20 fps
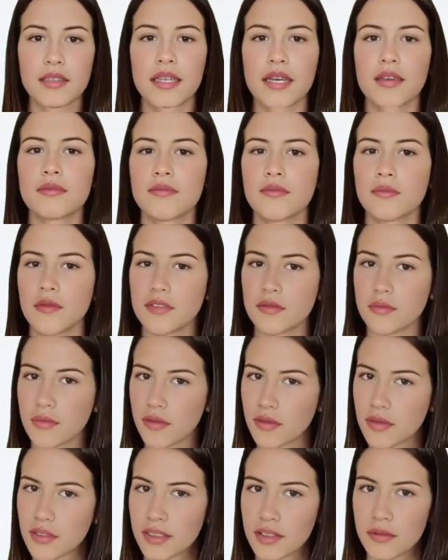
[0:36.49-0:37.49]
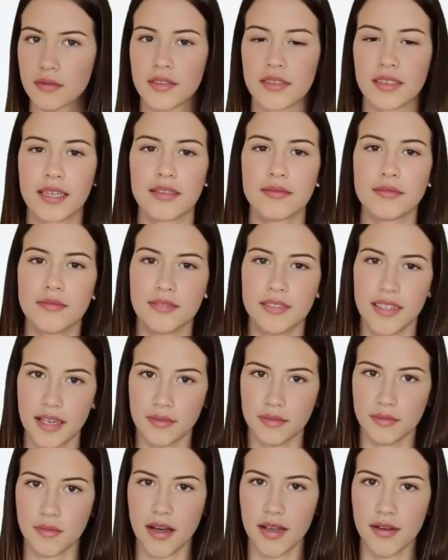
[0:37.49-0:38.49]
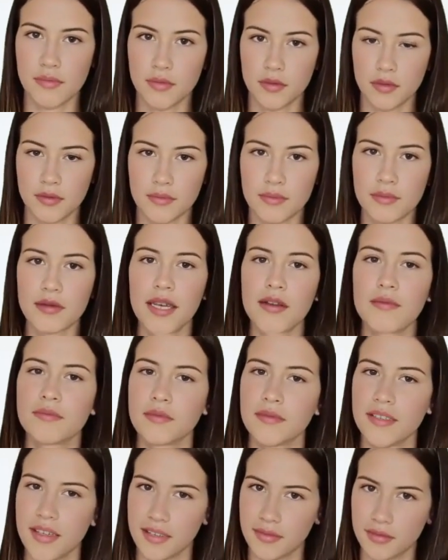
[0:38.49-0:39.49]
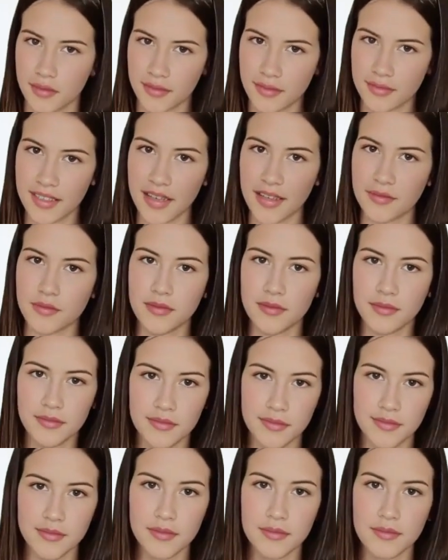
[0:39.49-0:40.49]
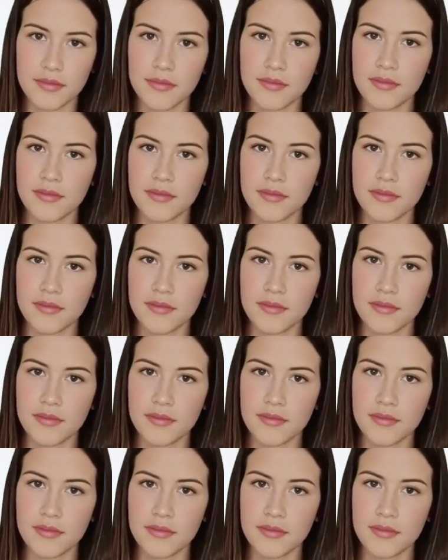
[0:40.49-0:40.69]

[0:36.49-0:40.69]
the infamous volatility and stand viable for everyday transactions.